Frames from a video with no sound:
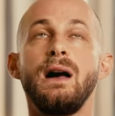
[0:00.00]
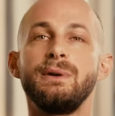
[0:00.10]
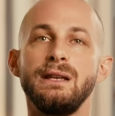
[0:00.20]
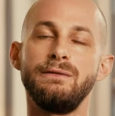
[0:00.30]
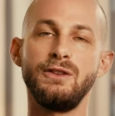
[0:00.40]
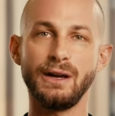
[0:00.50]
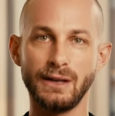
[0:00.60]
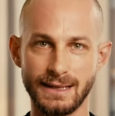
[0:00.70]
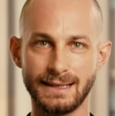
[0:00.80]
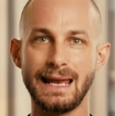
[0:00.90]
but if you're
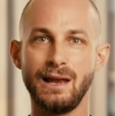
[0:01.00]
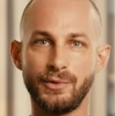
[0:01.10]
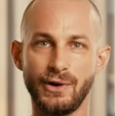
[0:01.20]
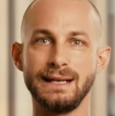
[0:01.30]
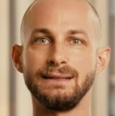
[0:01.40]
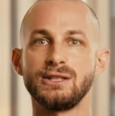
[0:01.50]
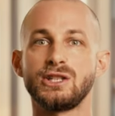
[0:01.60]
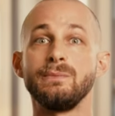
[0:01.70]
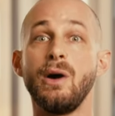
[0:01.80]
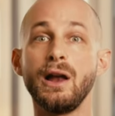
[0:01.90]
not celebrating the
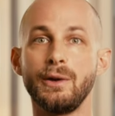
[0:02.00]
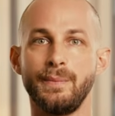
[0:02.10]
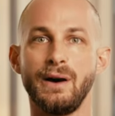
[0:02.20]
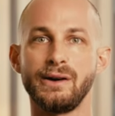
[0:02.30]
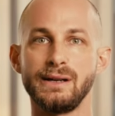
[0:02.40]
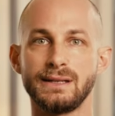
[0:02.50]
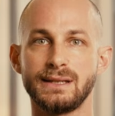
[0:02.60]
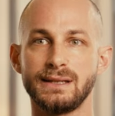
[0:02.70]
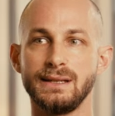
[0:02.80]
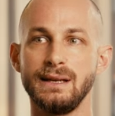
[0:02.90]
smaller
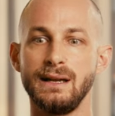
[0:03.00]
parts,